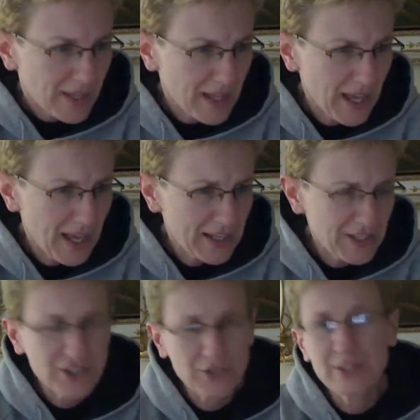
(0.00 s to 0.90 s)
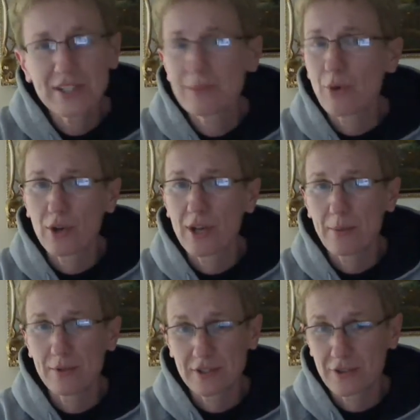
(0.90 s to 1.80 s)
and has just recently broken up
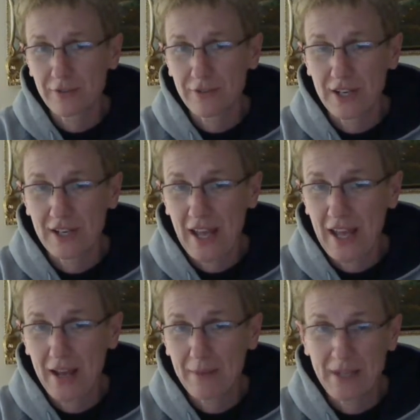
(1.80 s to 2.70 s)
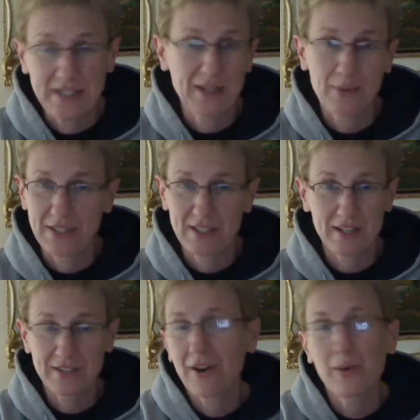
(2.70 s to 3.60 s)
with his girlfriend and basically wants to get
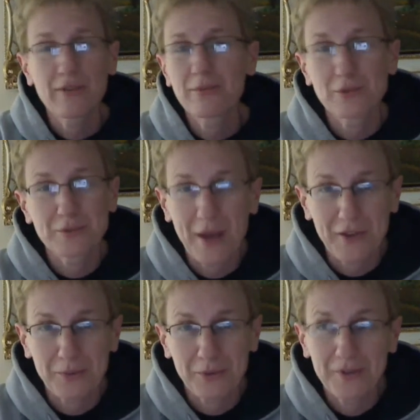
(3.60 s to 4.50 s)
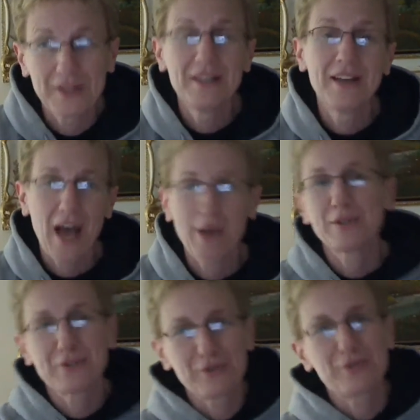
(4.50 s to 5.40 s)
as far away from her as possible. How
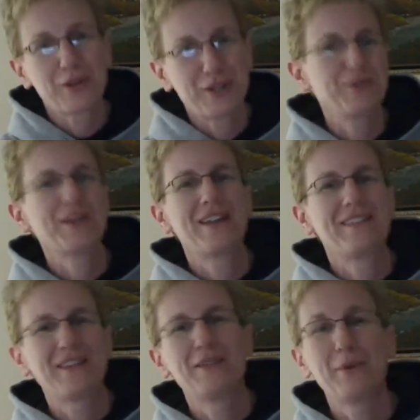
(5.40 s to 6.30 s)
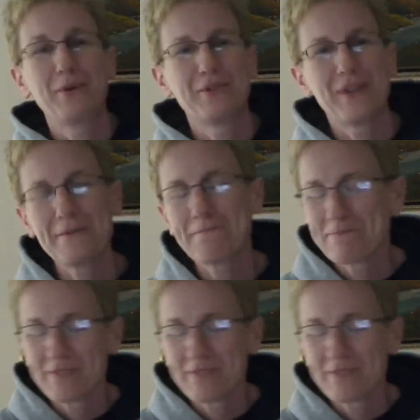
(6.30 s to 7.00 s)
much further can you get than the moon, right?